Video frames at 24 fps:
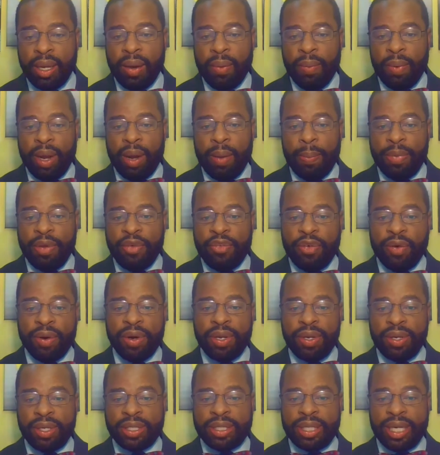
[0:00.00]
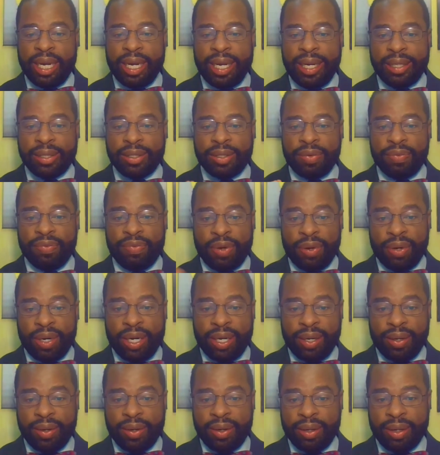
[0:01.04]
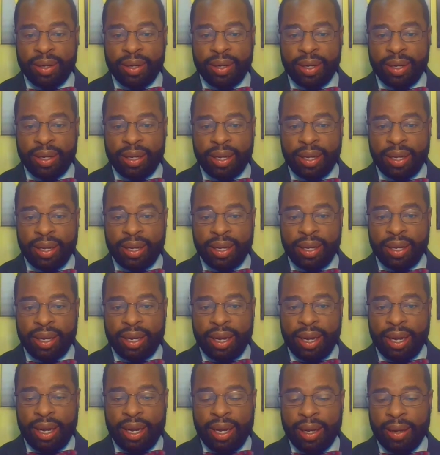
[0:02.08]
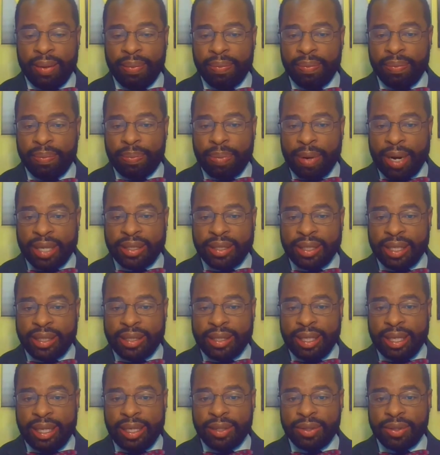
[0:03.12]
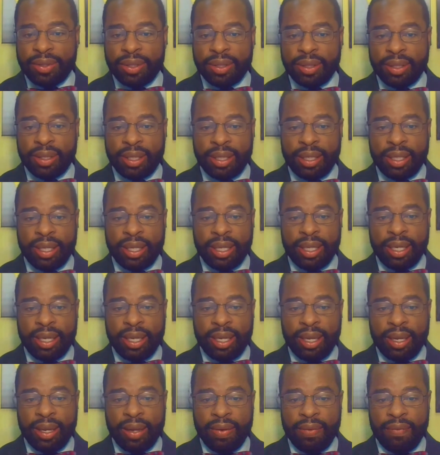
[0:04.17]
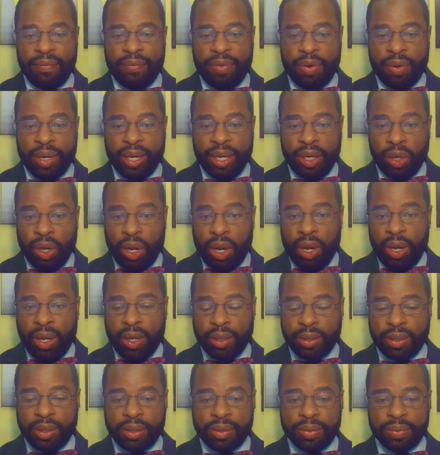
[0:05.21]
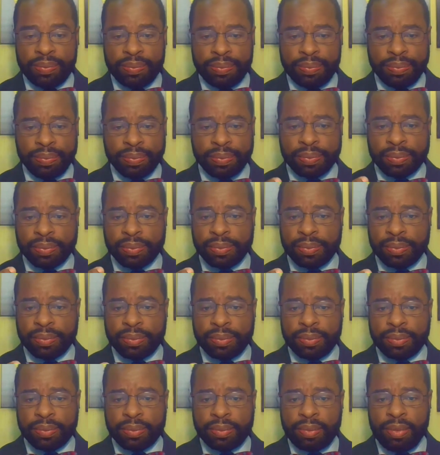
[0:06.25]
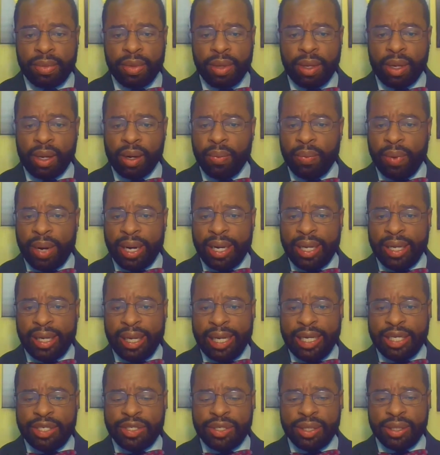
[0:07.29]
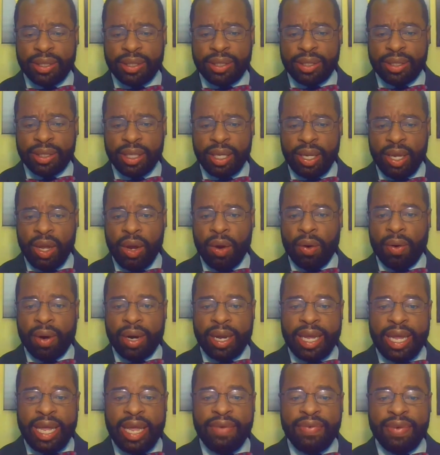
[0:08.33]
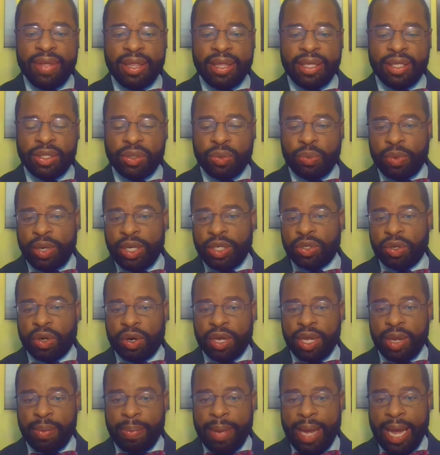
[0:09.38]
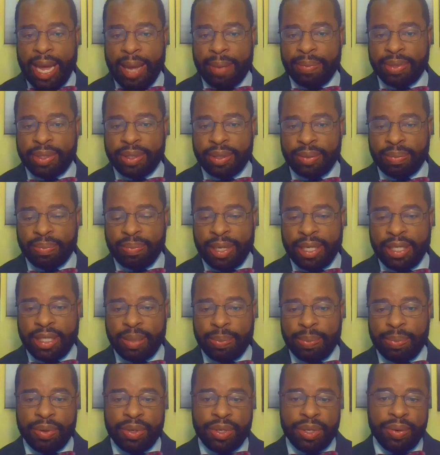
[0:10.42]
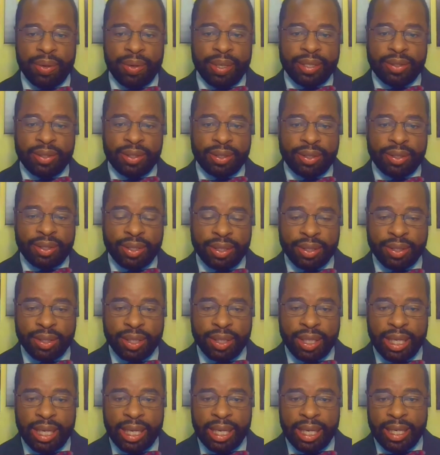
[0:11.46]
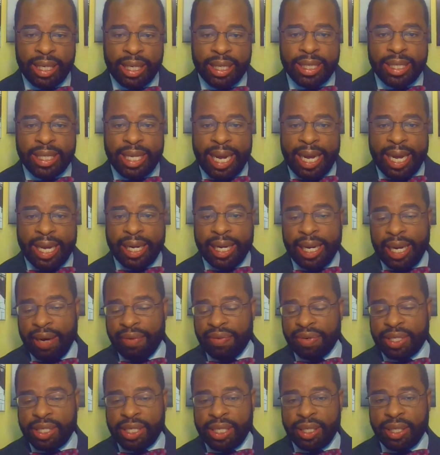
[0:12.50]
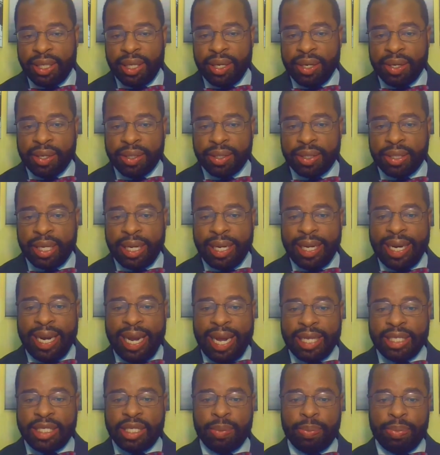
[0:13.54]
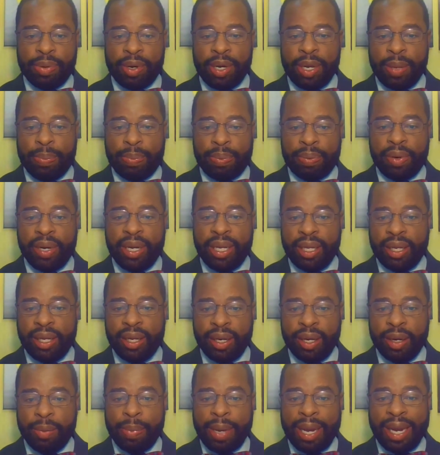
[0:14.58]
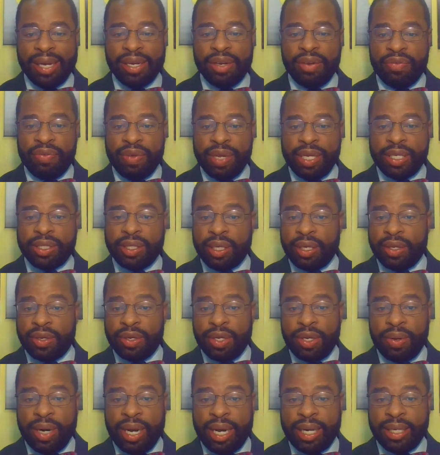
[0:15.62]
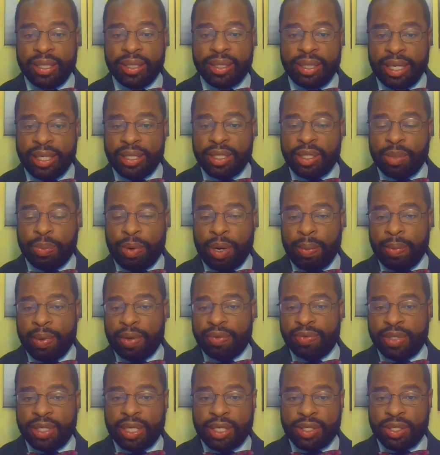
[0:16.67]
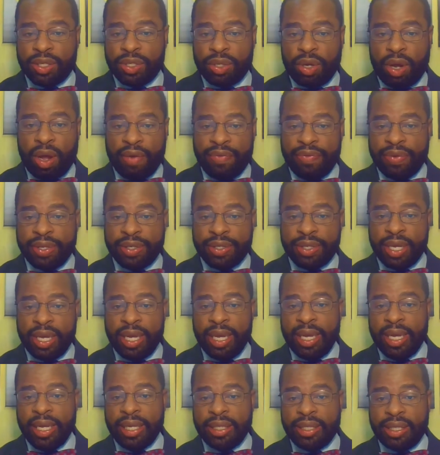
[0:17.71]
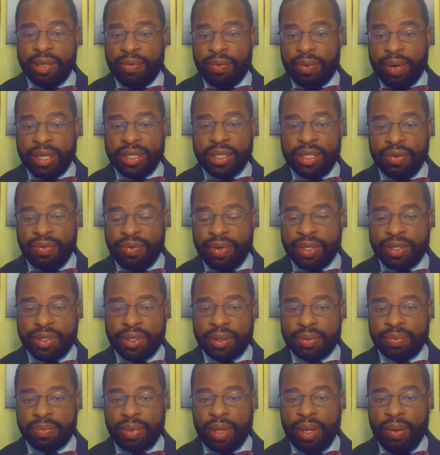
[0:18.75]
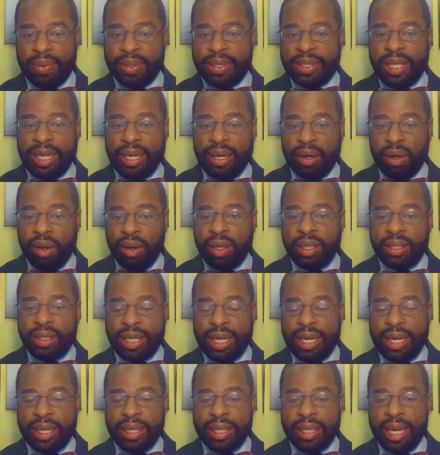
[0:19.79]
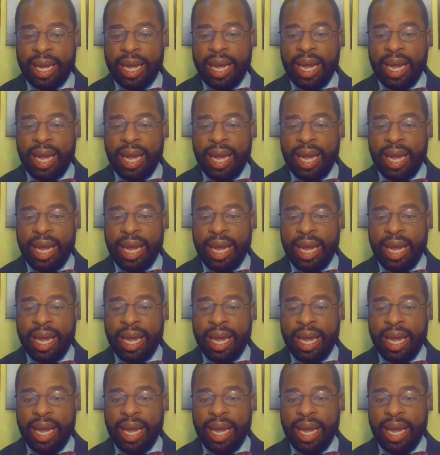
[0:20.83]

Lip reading: Well, before you could change voting processes, voting laws, regulations, or even redraw your maps based upon the U.S. Census data every 10 years, it has to be pre-cleared by a division of the United States Department of Justice Office, Civil Rights Division, which then looks at it,